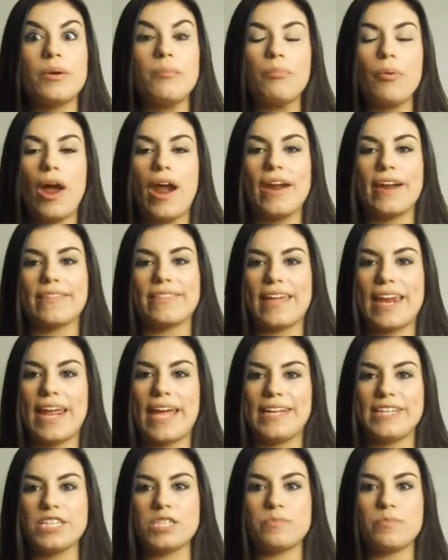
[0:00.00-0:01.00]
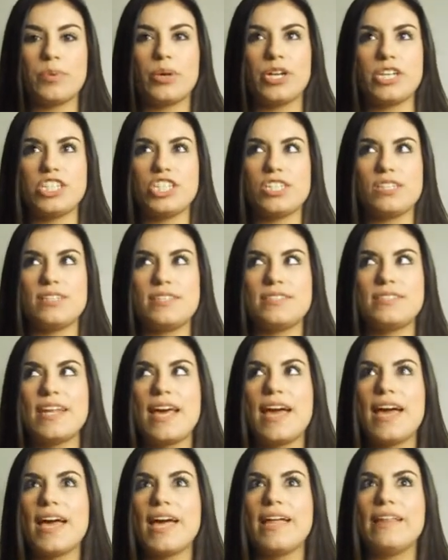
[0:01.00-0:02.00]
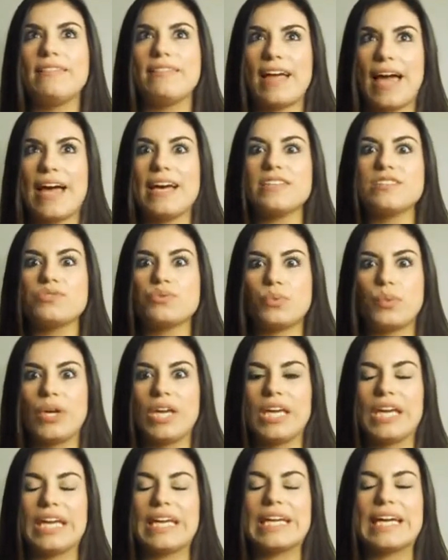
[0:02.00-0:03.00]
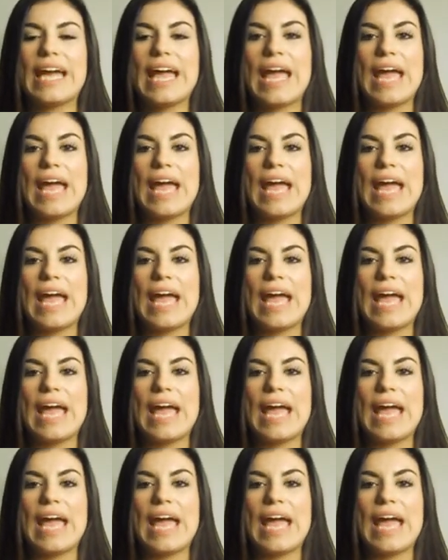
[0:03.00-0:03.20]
product that I just purchased last week.